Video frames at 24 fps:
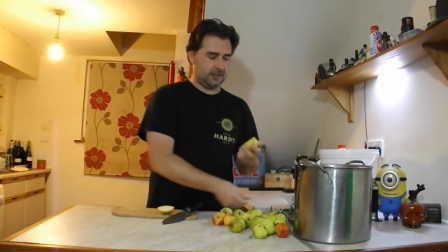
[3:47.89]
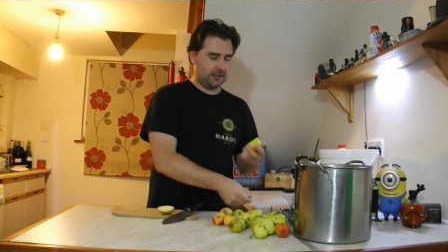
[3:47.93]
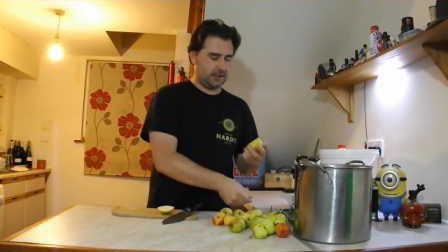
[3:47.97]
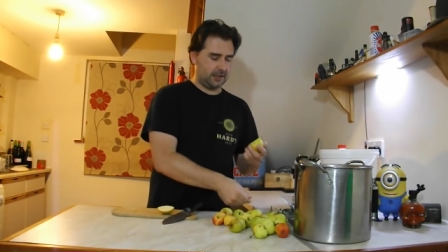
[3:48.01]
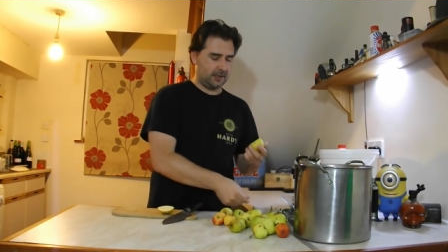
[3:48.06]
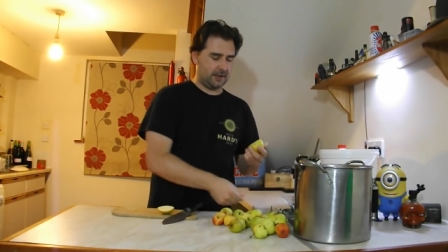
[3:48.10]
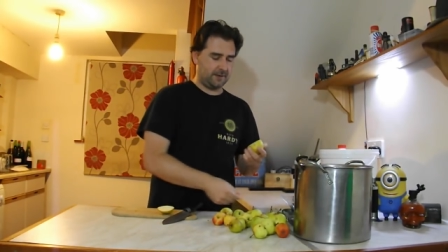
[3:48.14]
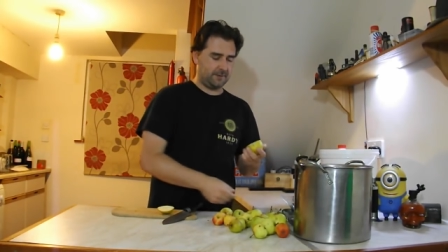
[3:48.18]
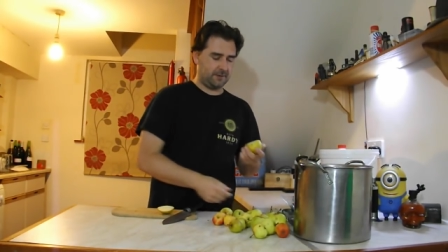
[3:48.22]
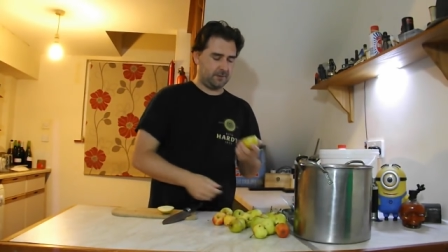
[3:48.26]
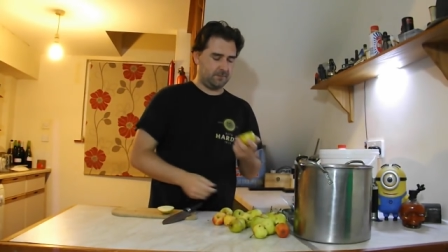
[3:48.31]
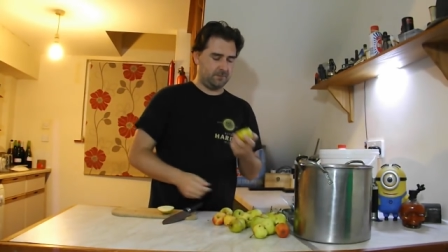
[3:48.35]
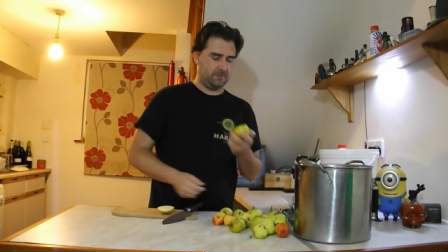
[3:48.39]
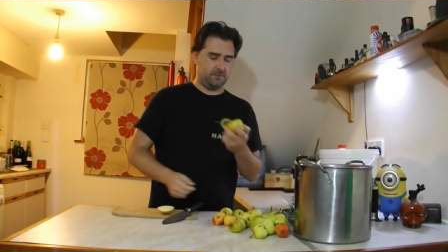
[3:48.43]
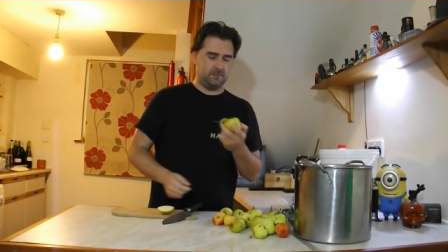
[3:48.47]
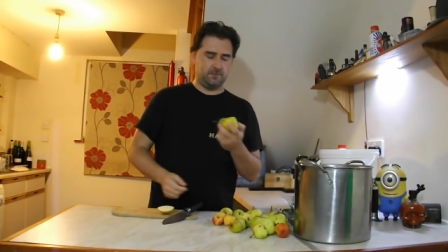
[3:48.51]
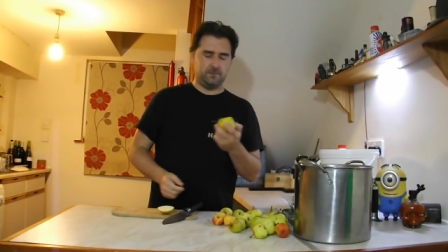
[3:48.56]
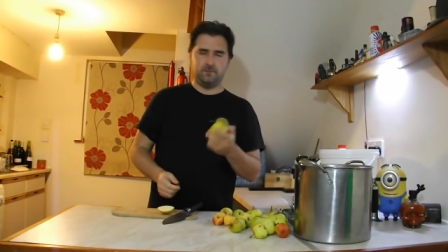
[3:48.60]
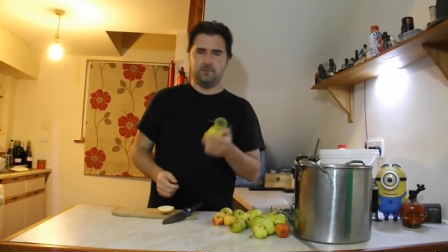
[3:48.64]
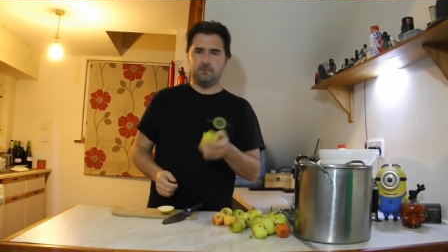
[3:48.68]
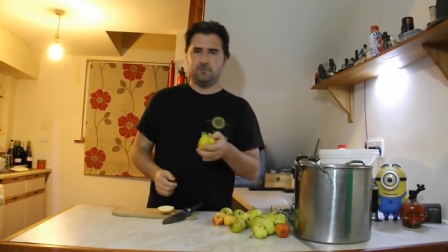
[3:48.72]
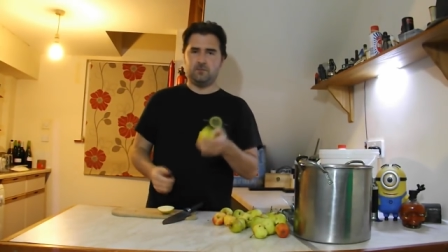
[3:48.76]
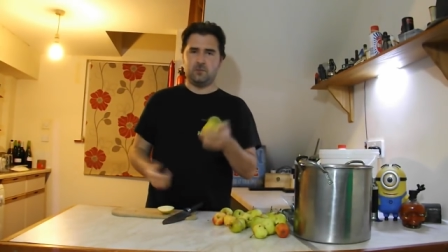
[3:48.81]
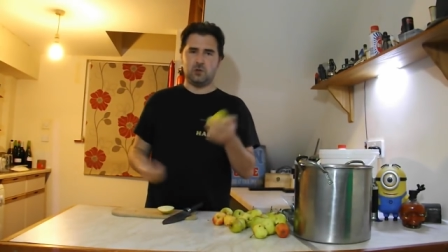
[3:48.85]
they have a
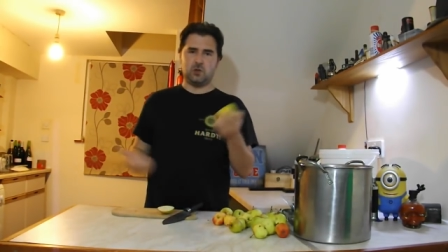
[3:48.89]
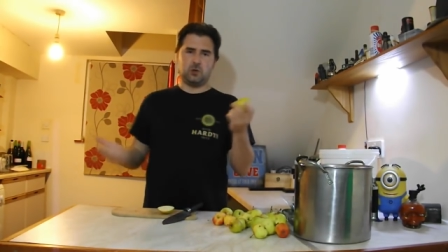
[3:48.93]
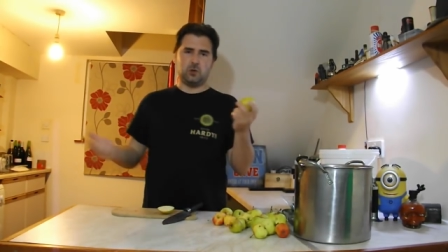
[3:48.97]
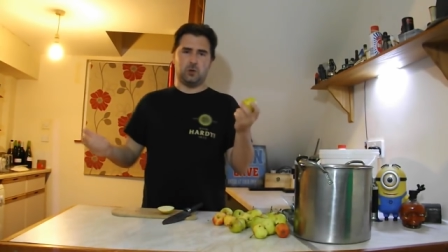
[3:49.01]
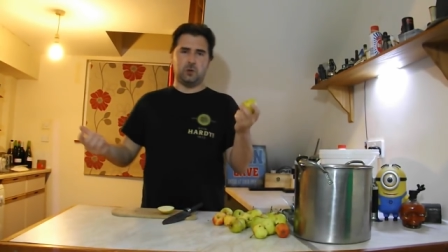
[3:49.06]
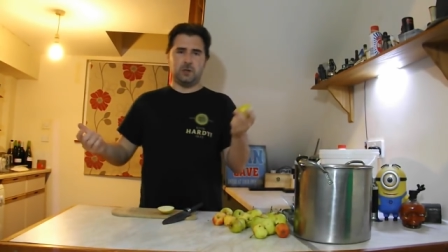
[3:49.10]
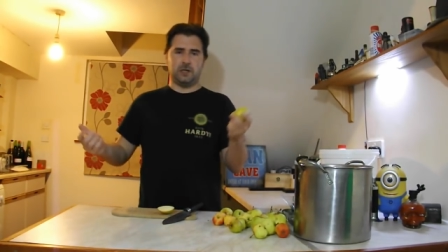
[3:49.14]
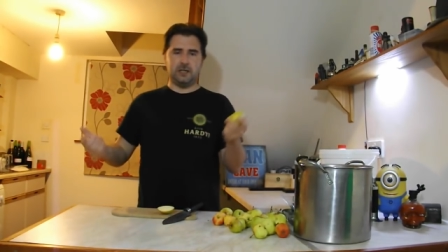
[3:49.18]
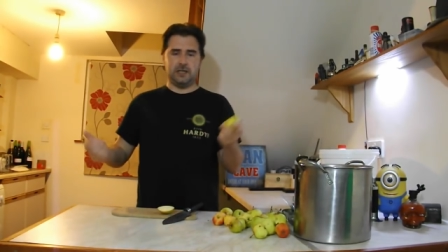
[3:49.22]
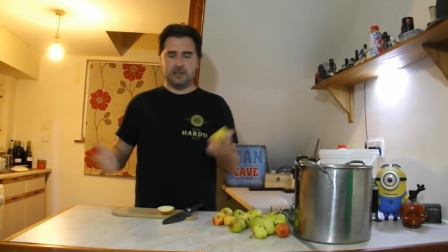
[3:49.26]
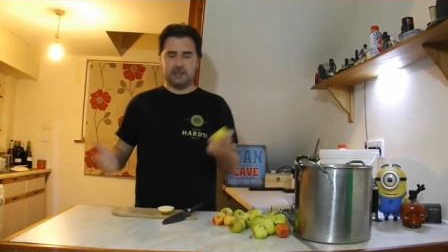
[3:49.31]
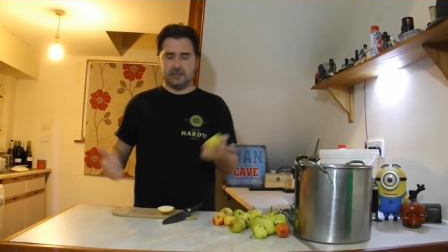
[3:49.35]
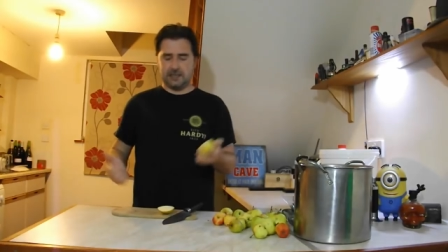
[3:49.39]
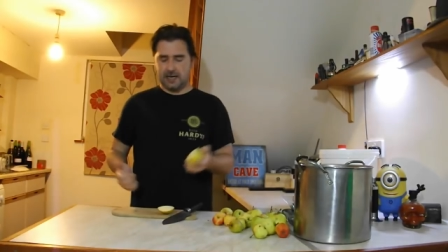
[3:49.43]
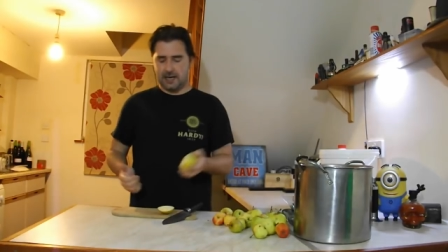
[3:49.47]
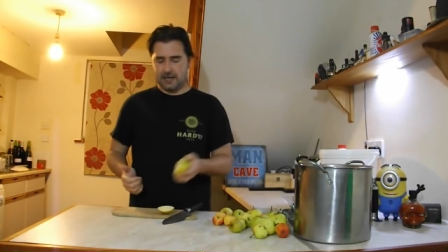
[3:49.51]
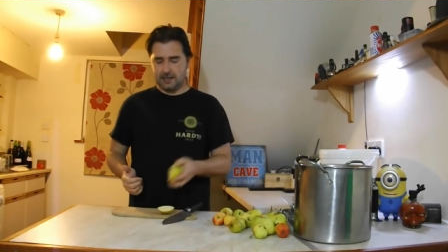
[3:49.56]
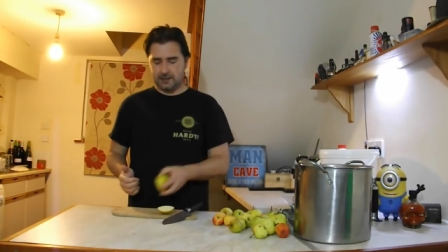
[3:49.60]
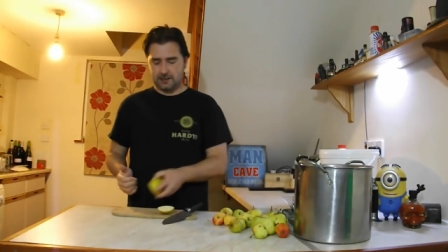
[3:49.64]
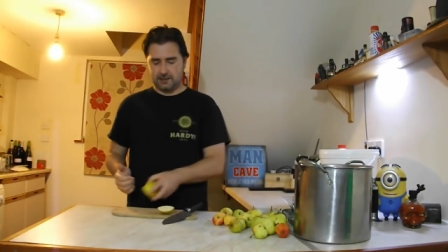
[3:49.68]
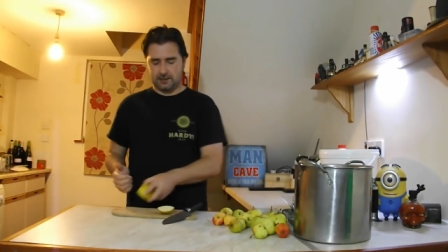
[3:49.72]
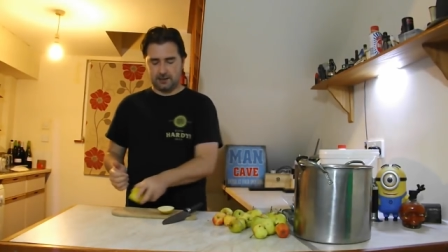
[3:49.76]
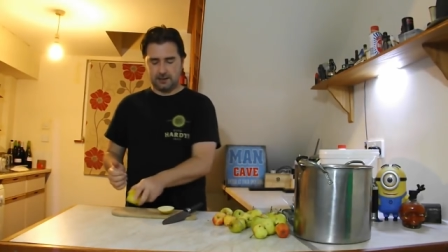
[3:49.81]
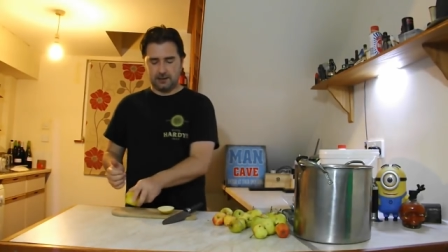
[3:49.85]
stalky
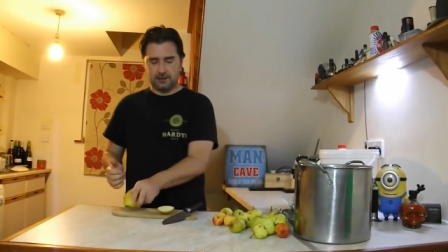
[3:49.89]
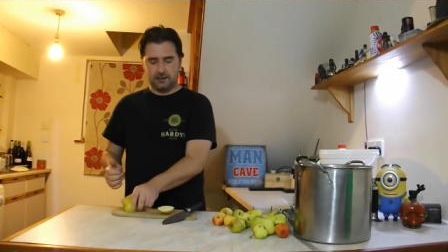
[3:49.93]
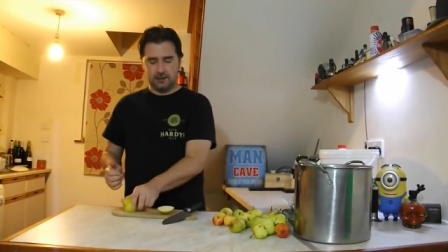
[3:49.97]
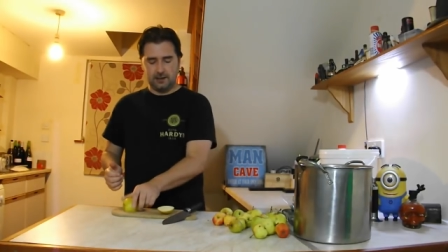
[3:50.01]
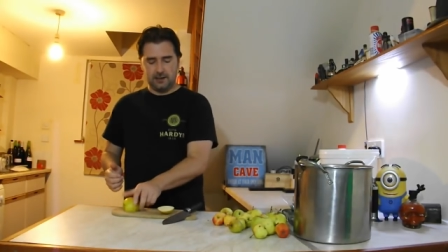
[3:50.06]
taste.